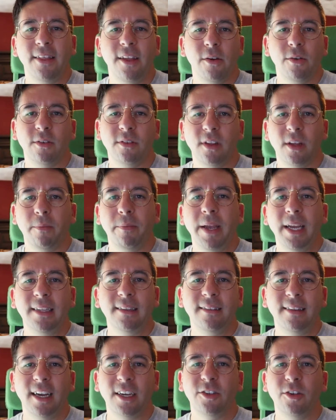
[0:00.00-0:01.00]
and there was a
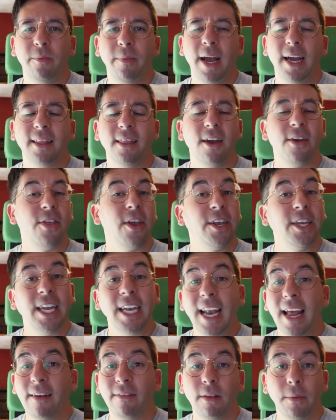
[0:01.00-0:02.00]
pin section back there. They
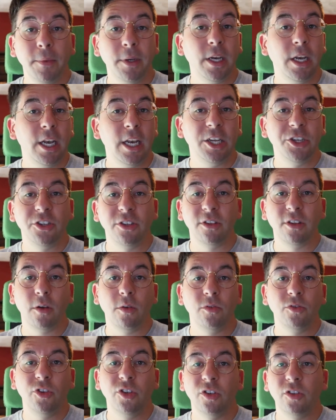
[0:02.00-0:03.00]
didn't have limited editions, so
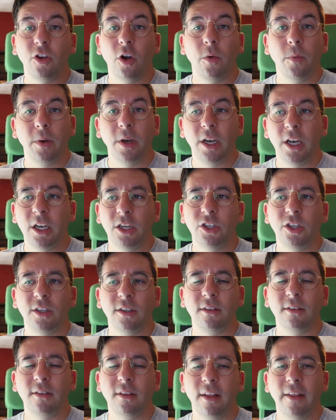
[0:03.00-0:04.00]
it was just open
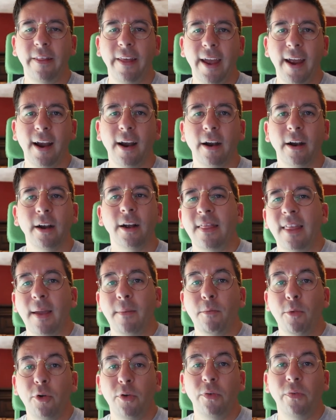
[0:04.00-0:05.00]
editions there.
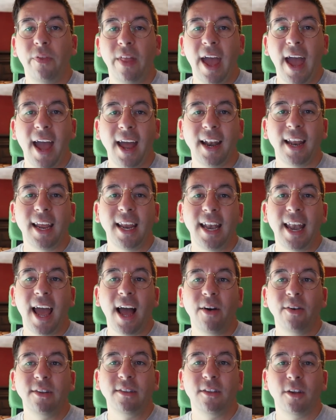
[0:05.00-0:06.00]
They moved that, and
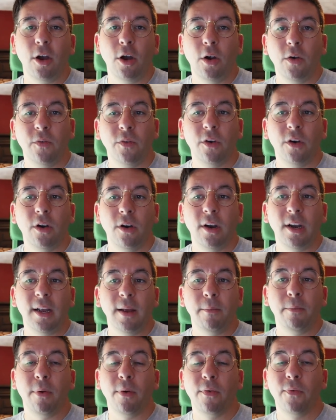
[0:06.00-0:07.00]
now it's over
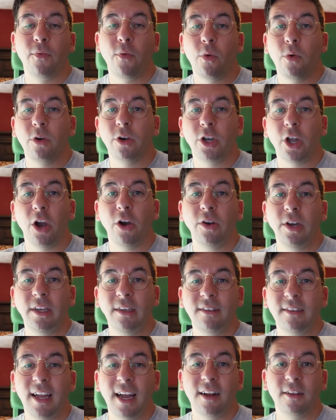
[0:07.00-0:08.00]
before
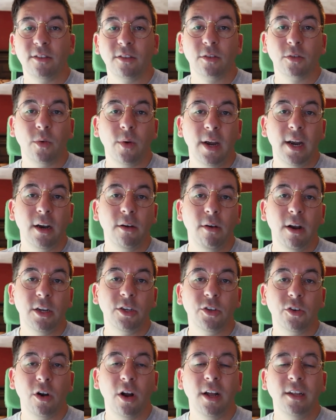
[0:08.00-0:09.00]
Tony's Town Square
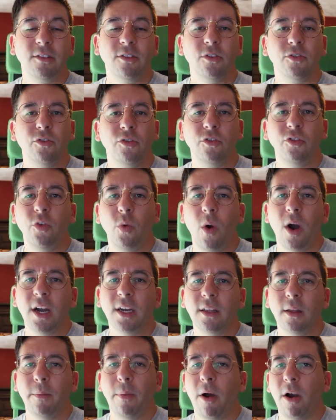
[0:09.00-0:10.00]
restaurant. So as soon as you
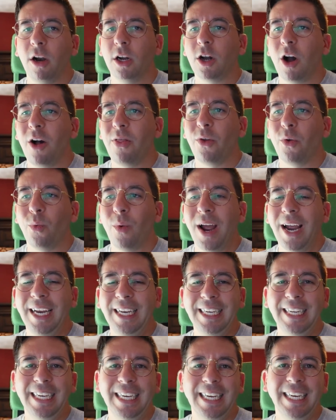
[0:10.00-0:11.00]
walk in the park on the
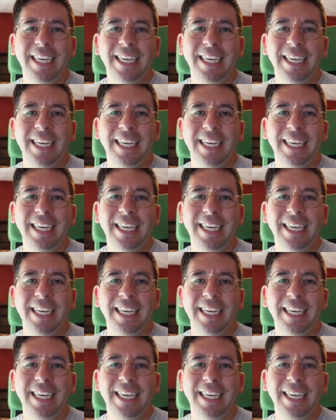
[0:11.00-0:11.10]
right,